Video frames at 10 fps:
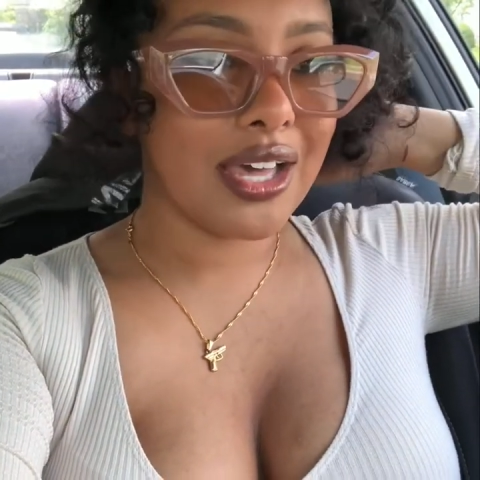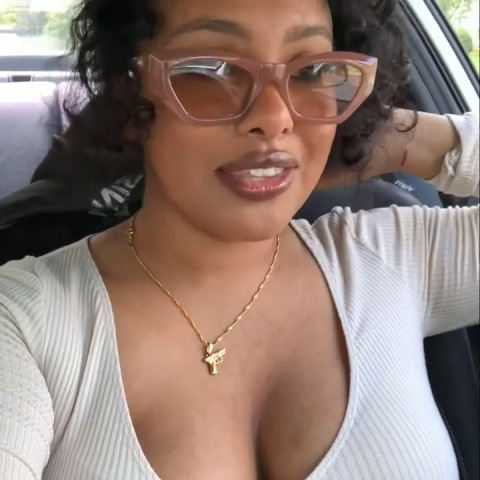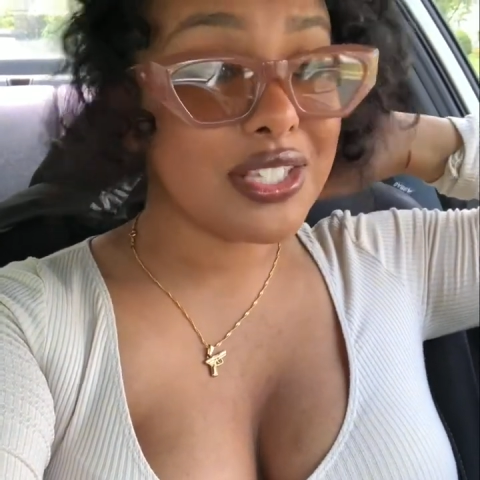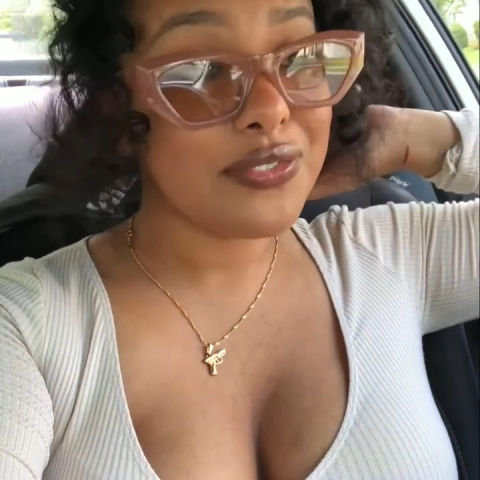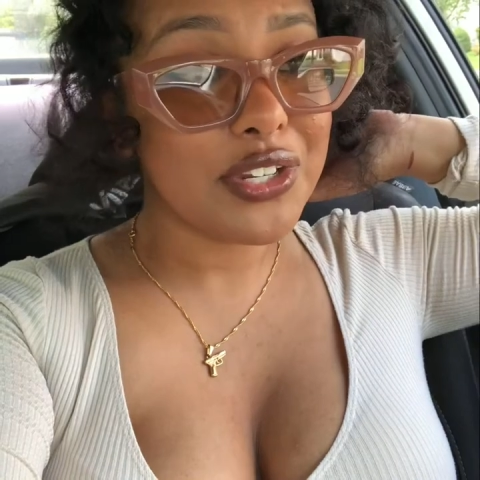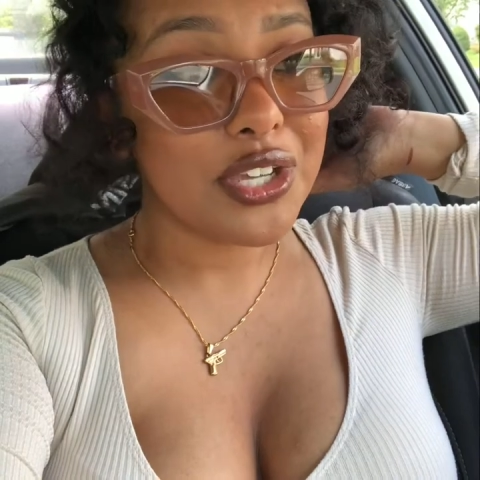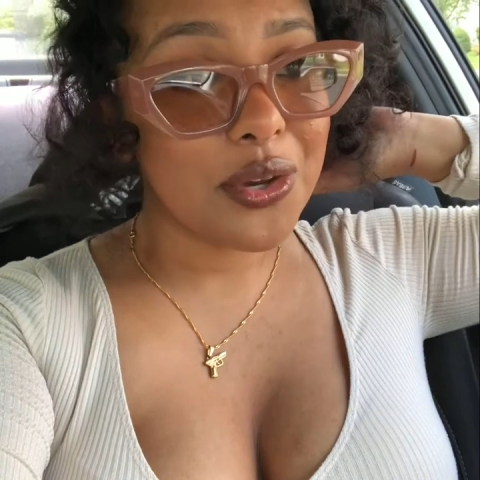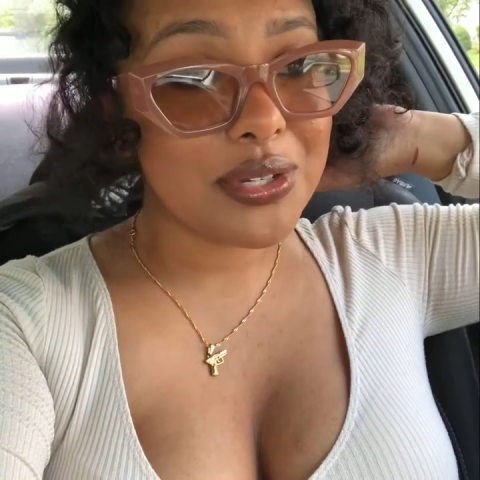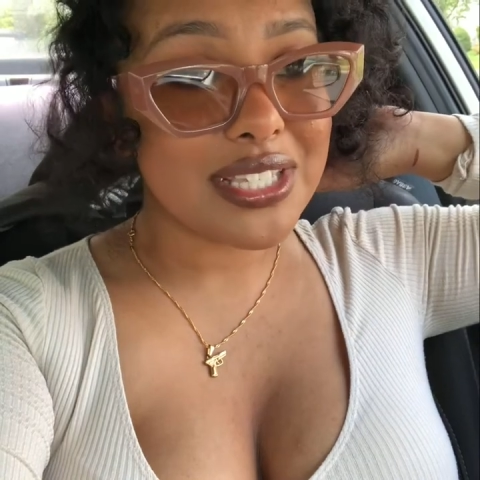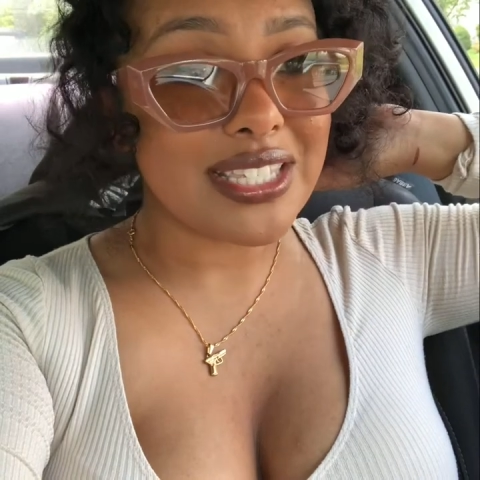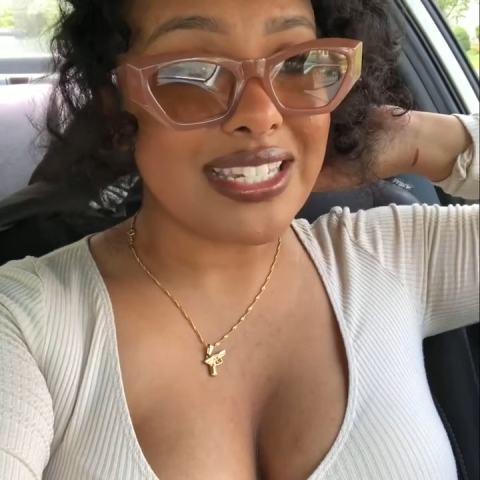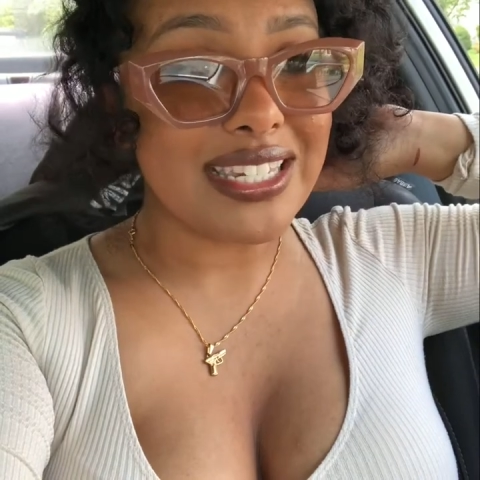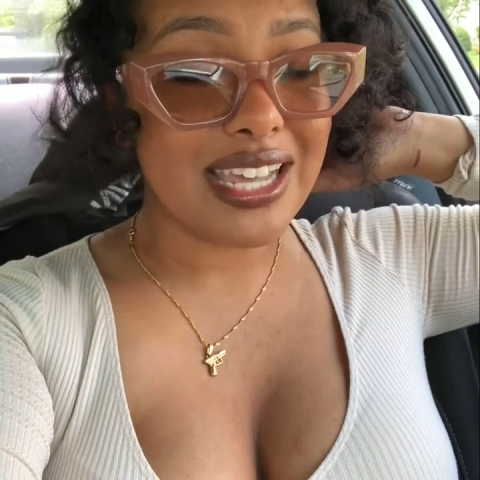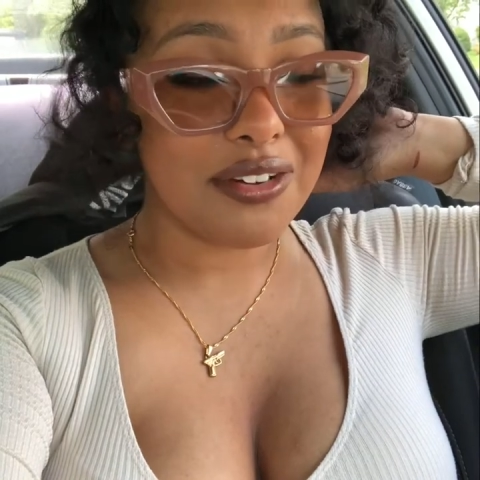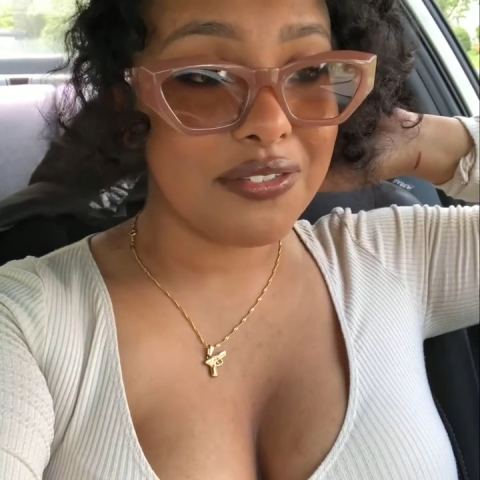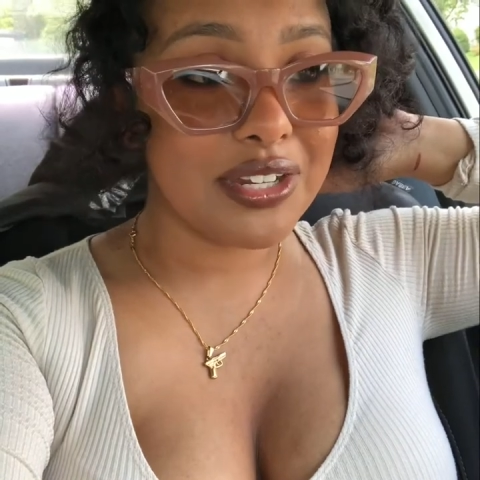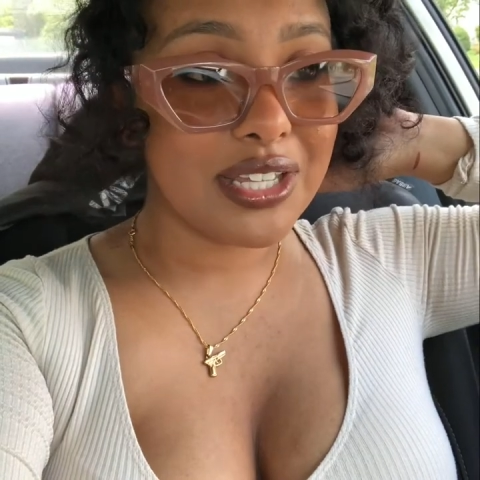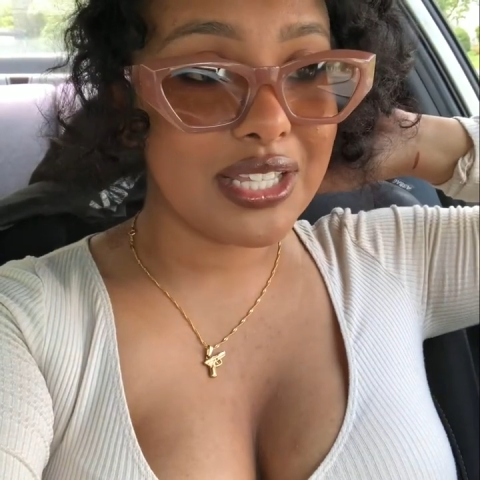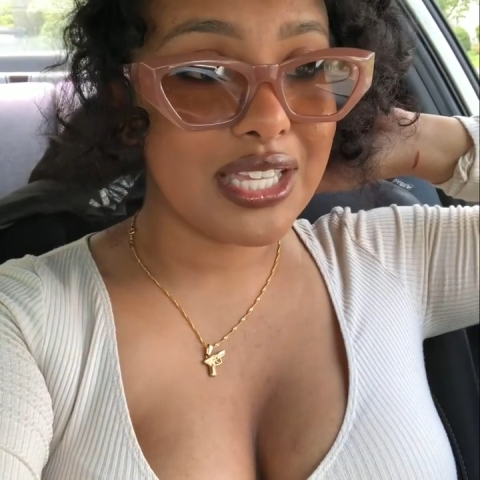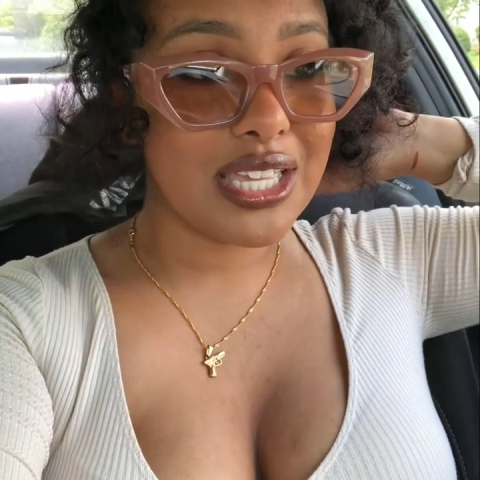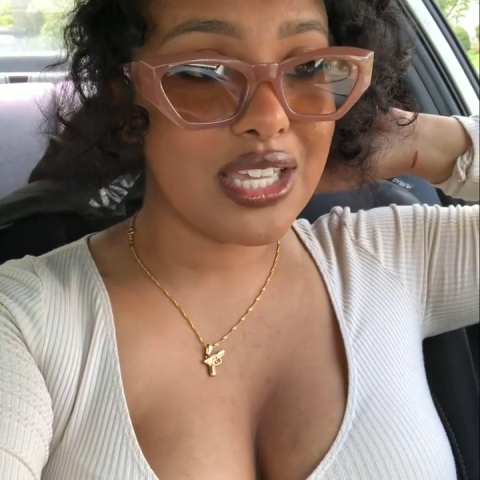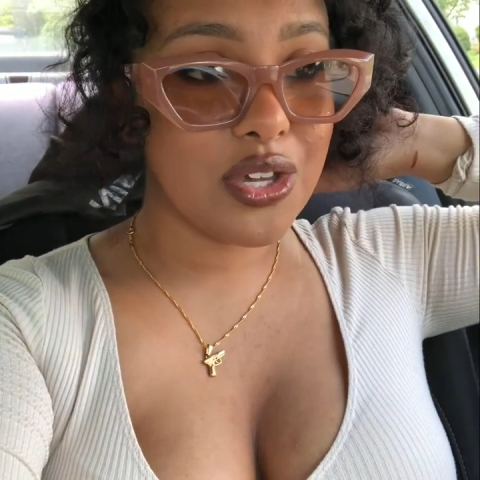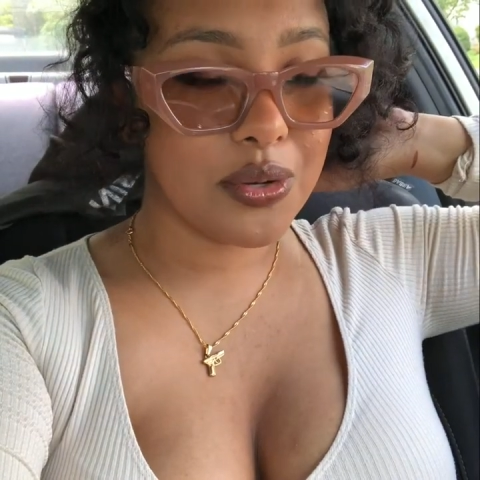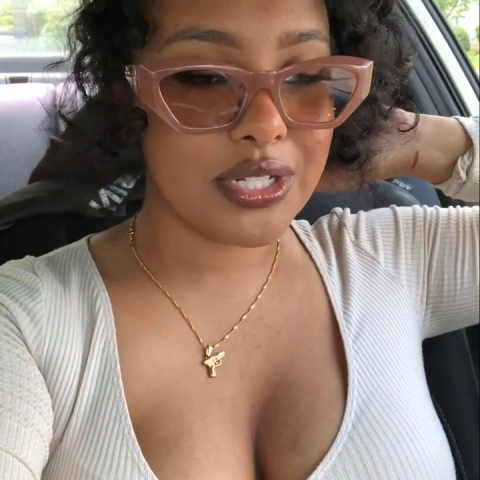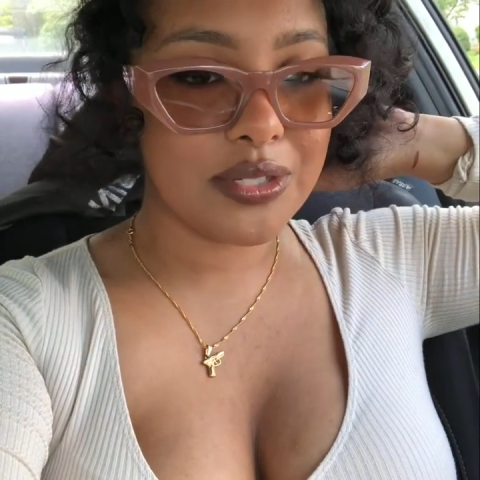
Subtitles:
This video is definitely going